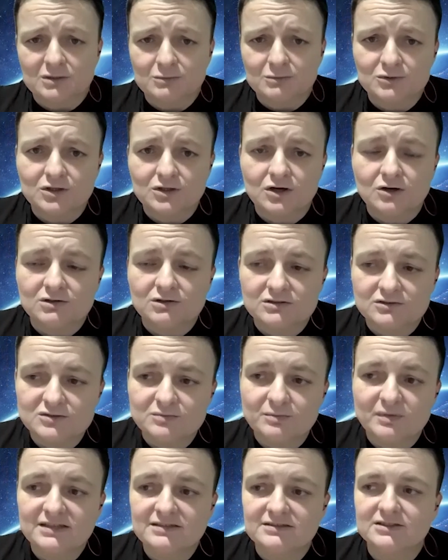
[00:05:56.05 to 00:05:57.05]
I would go into
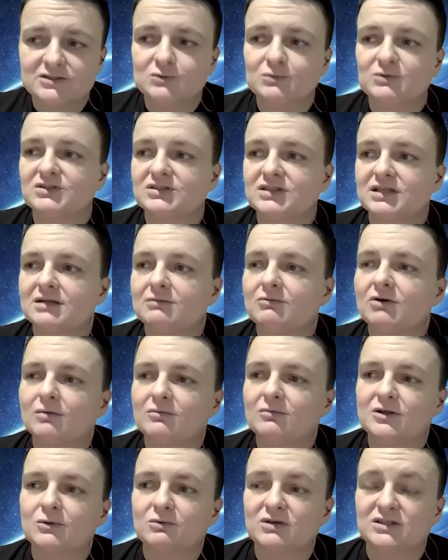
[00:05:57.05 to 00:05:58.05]
spaces where stand-up
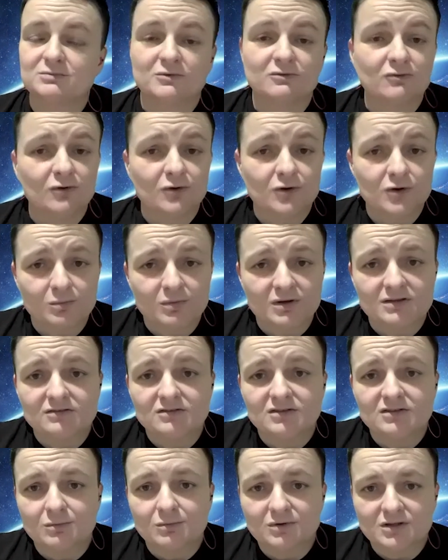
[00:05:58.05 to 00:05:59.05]
comedy was before, but
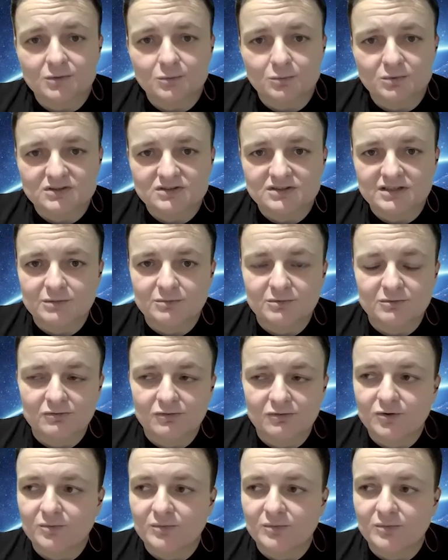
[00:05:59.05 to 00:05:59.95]
somebody was there before